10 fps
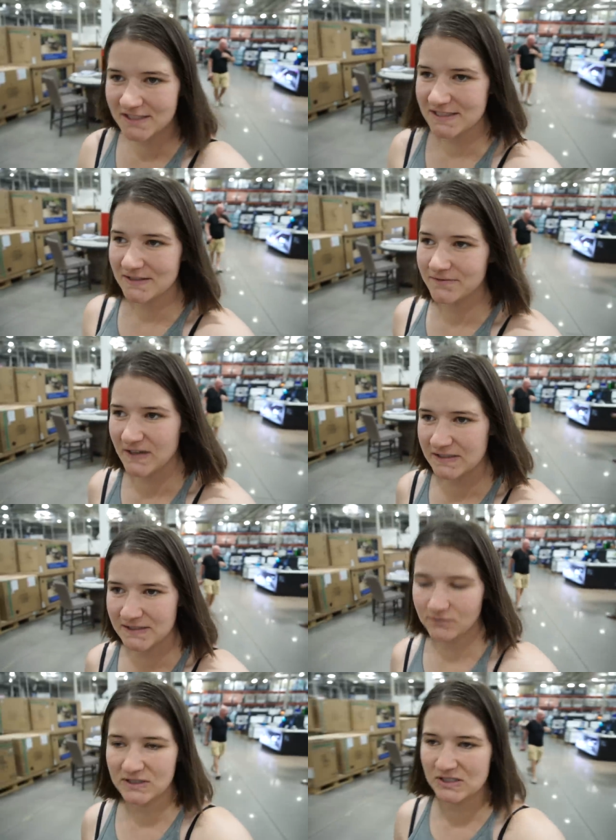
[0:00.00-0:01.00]
gets
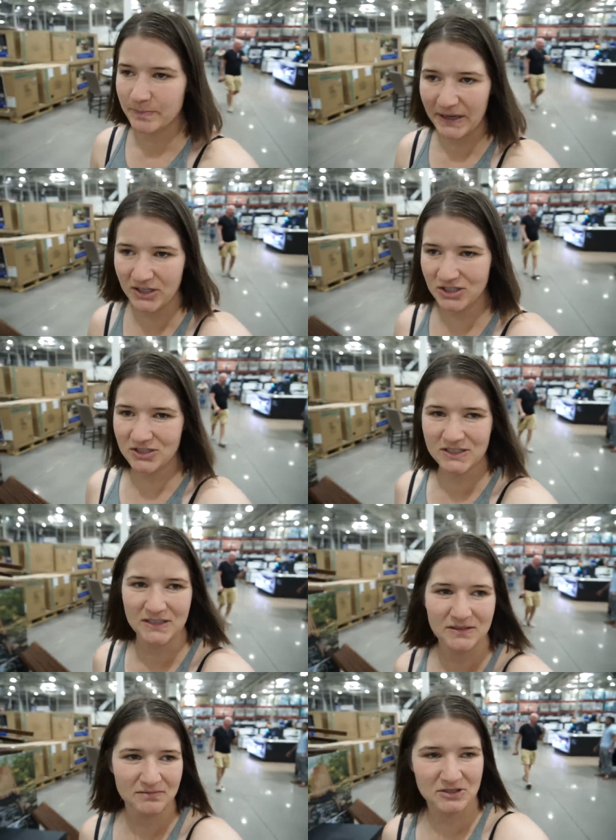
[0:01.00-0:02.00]
infested with spiders and
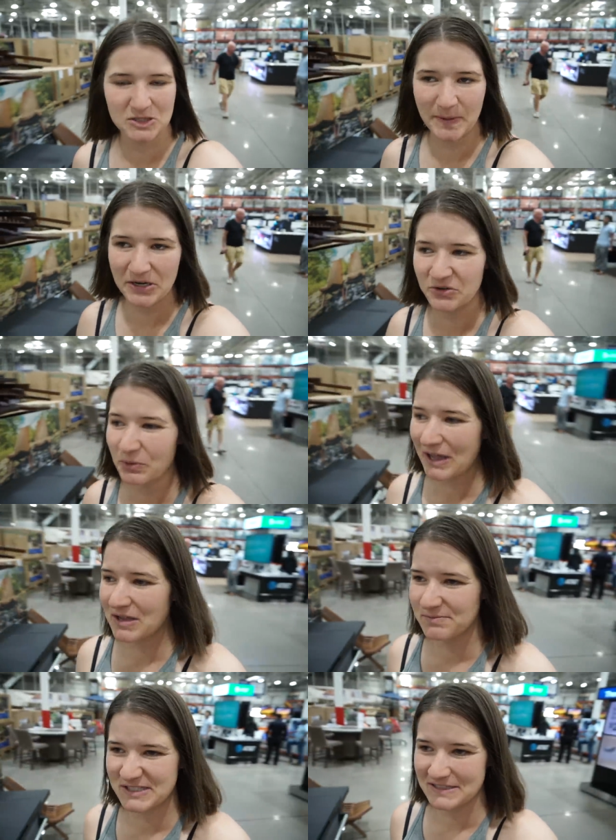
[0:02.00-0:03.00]
spider
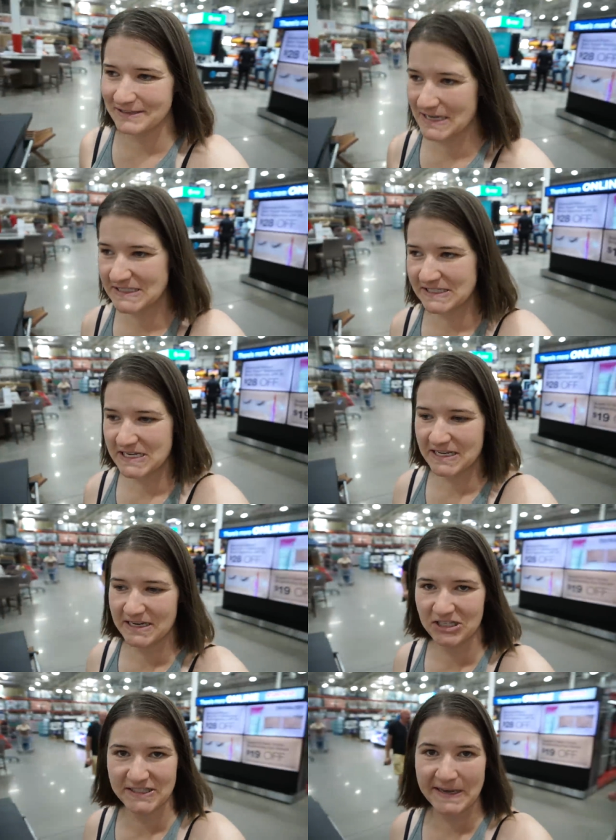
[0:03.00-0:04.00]
webs and dusty, and
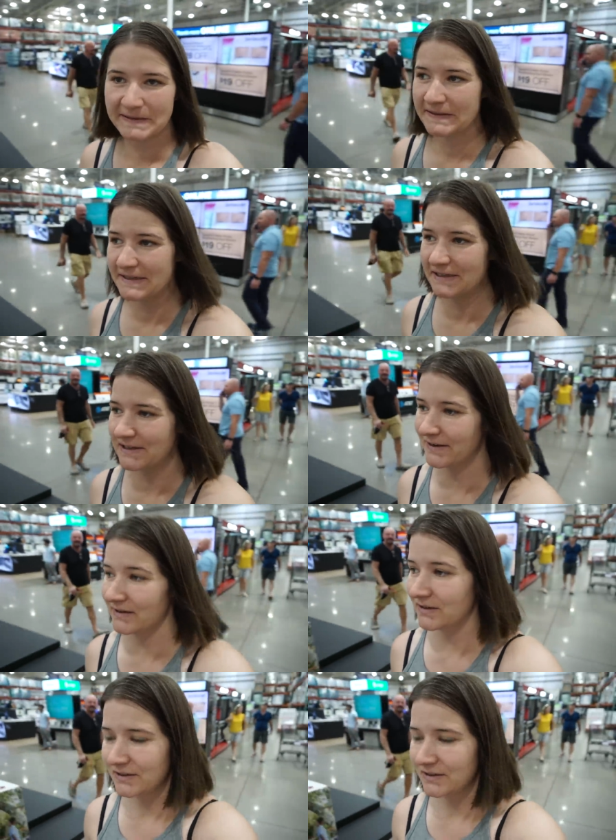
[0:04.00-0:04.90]
it's ugly in a year.